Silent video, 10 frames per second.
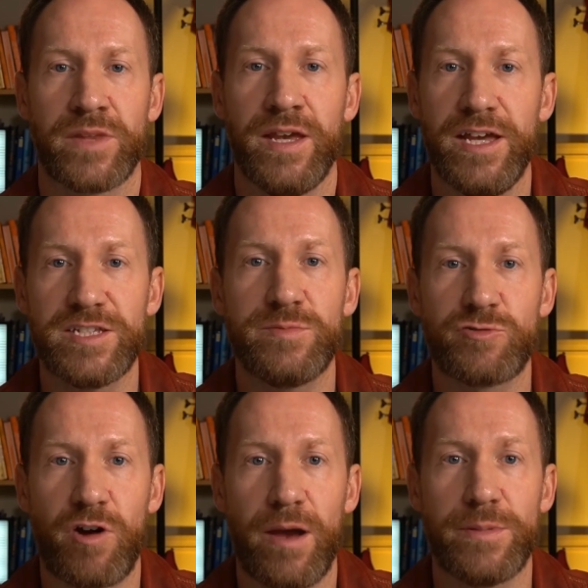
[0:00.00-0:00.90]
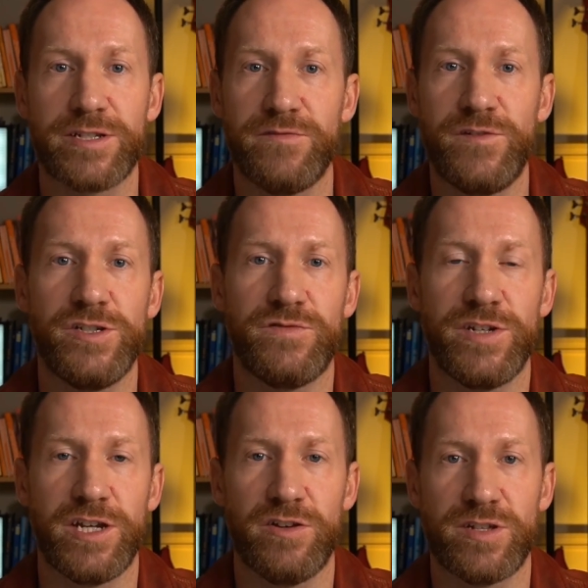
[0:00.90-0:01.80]
Hit subscribe because in future
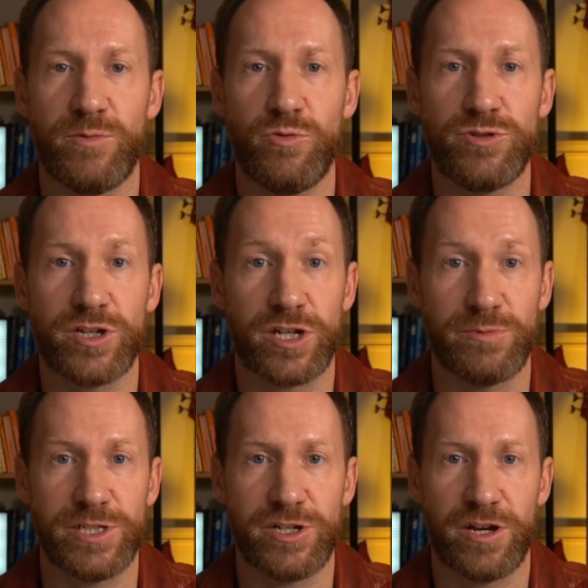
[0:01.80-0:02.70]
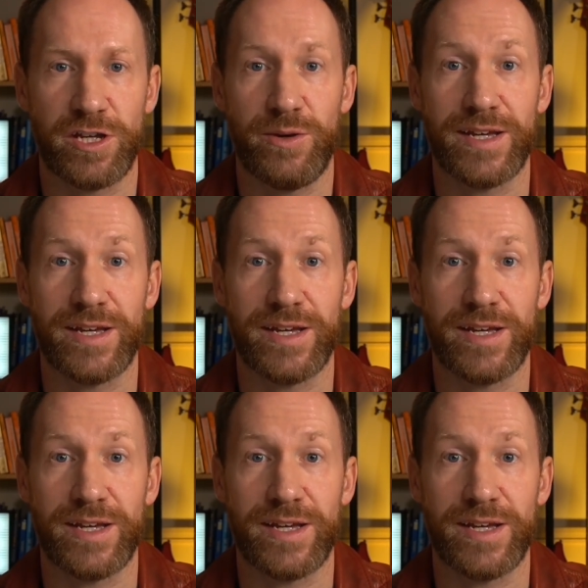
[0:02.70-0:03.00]
videos, I'm also going to be showing you